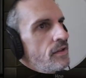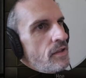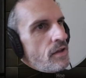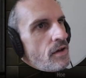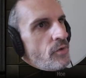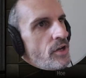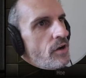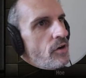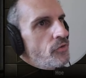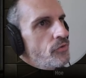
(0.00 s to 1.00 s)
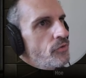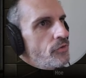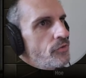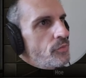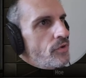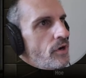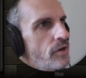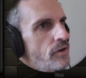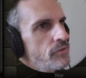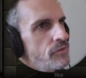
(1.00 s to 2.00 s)
Now we got all sorts of
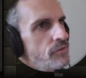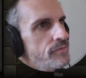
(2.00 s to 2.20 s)
products.